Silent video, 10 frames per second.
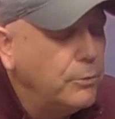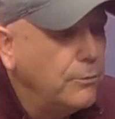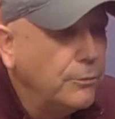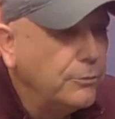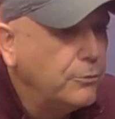
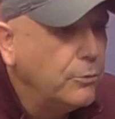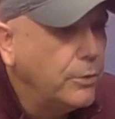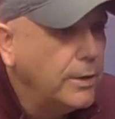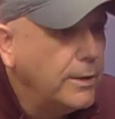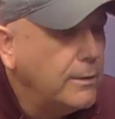beautiful
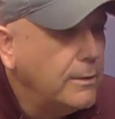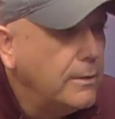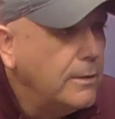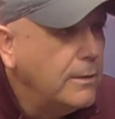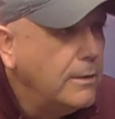story
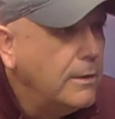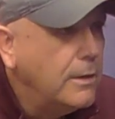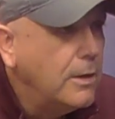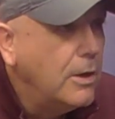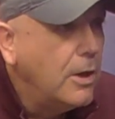
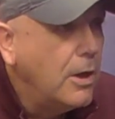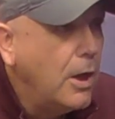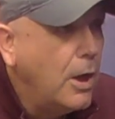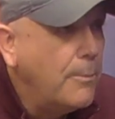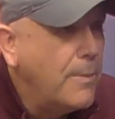
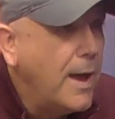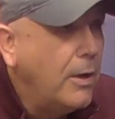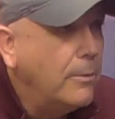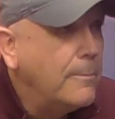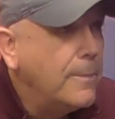
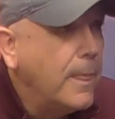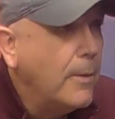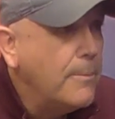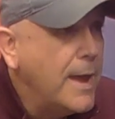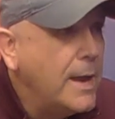about
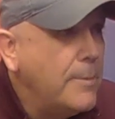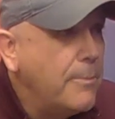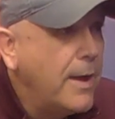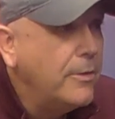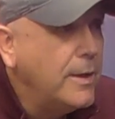a
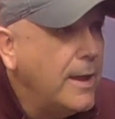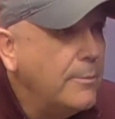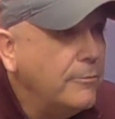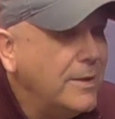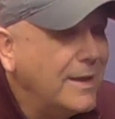man by the
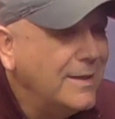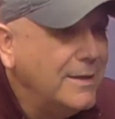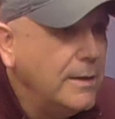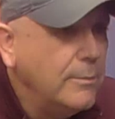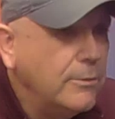name of
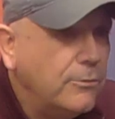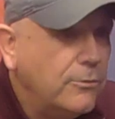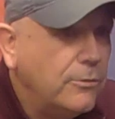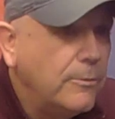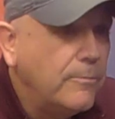
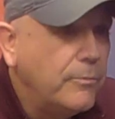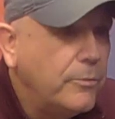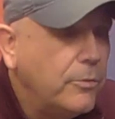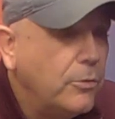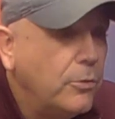Nicodemus,
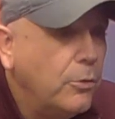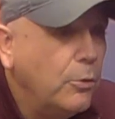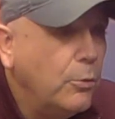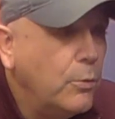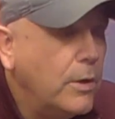
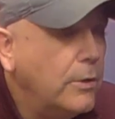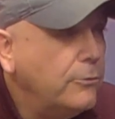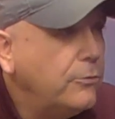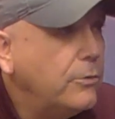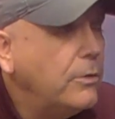who
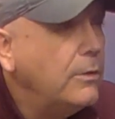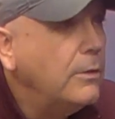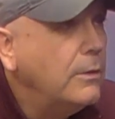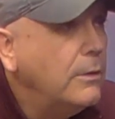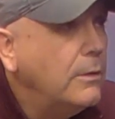was
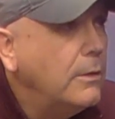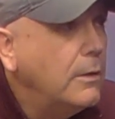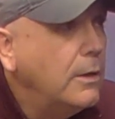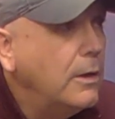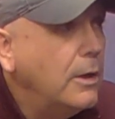
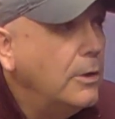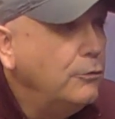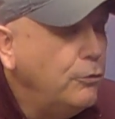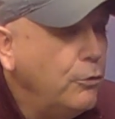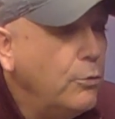a
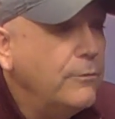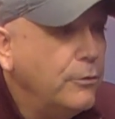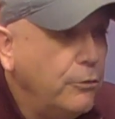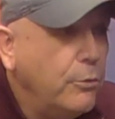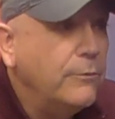Jew
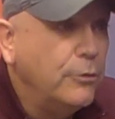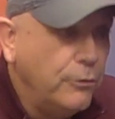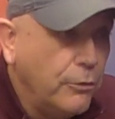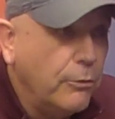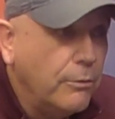of the Jew of the
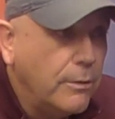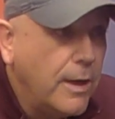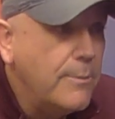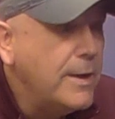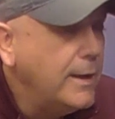Jew.
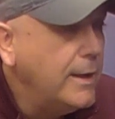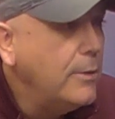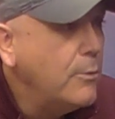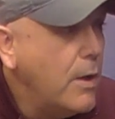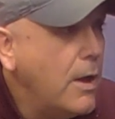I mean,
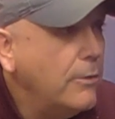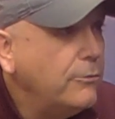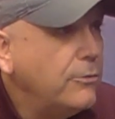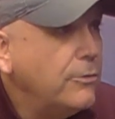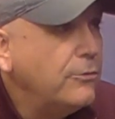he
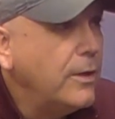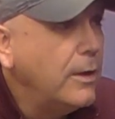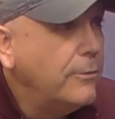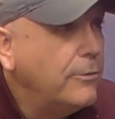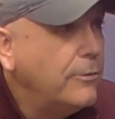was
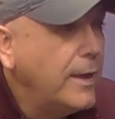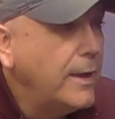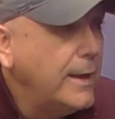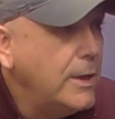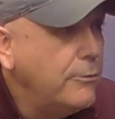on the
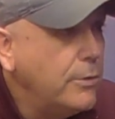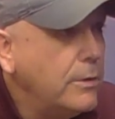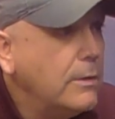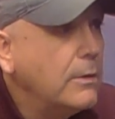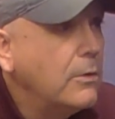
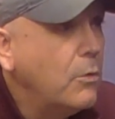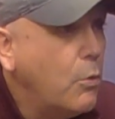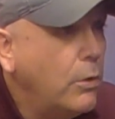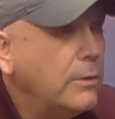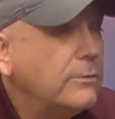Sanhedrin
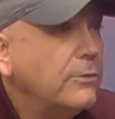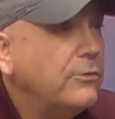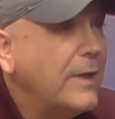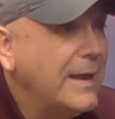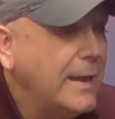court.
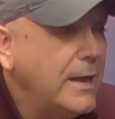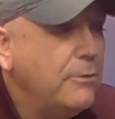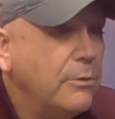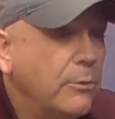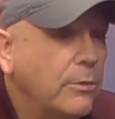The
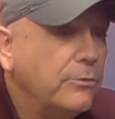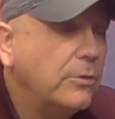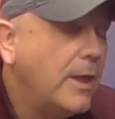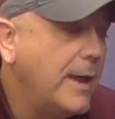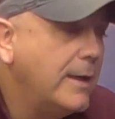Sanhedrin
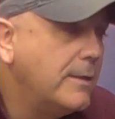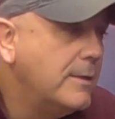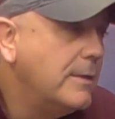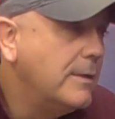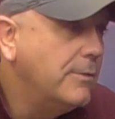was
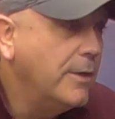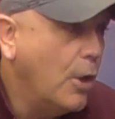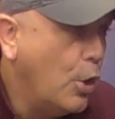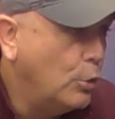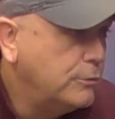like
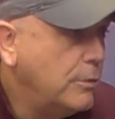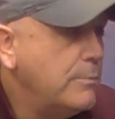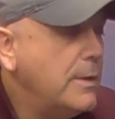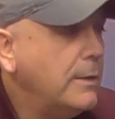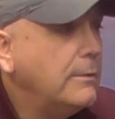the
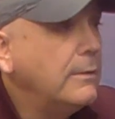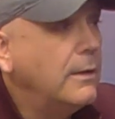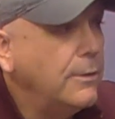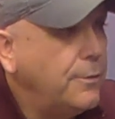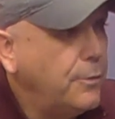ultimate
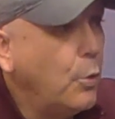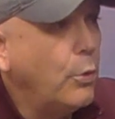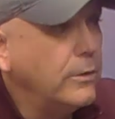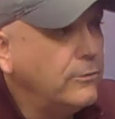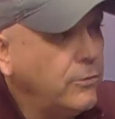
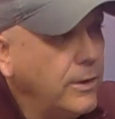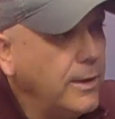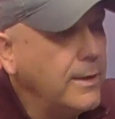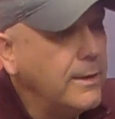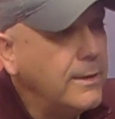
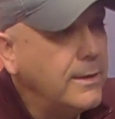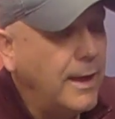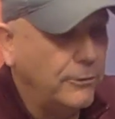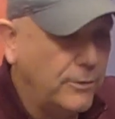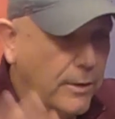authority
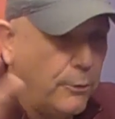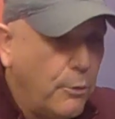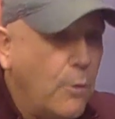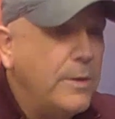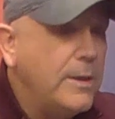outside of
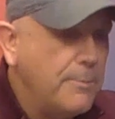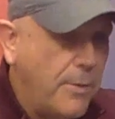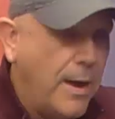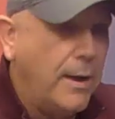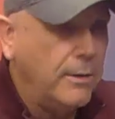the Roman
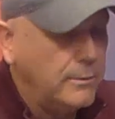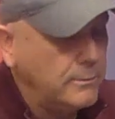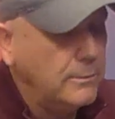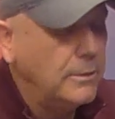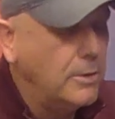
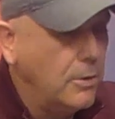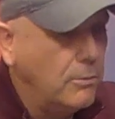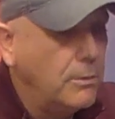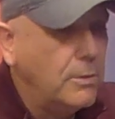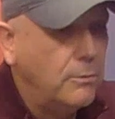Empire, you
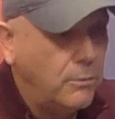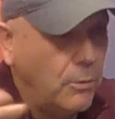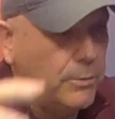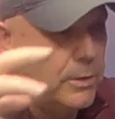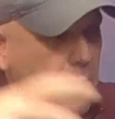know,
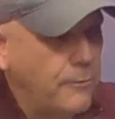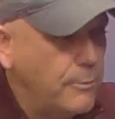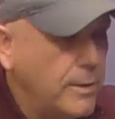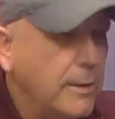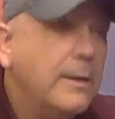Roman
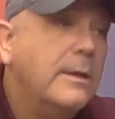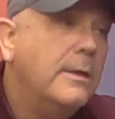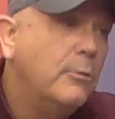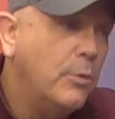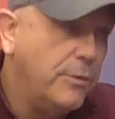government,
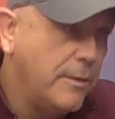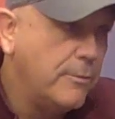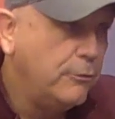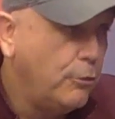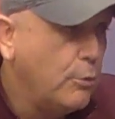
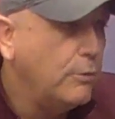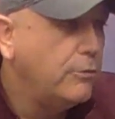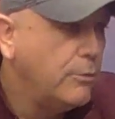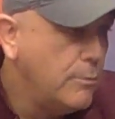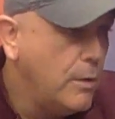within the
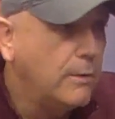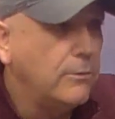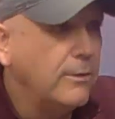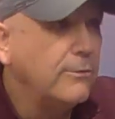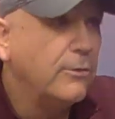Jewish
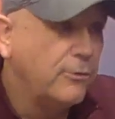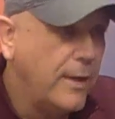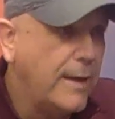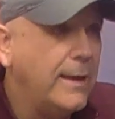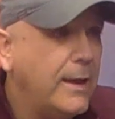communities. The
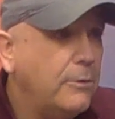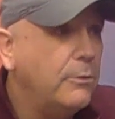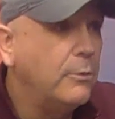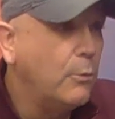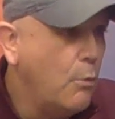
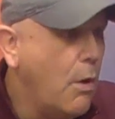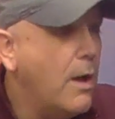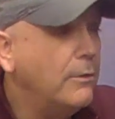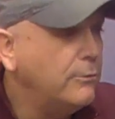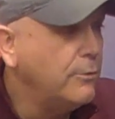Sanhedrin
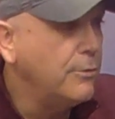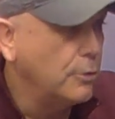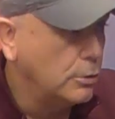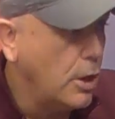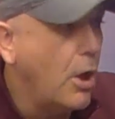was
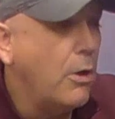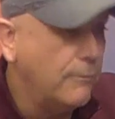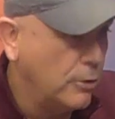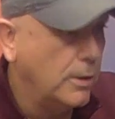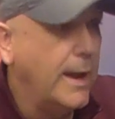the
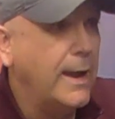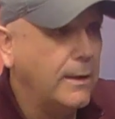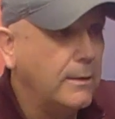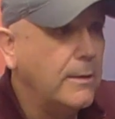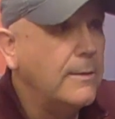law of the
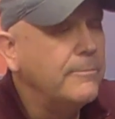land.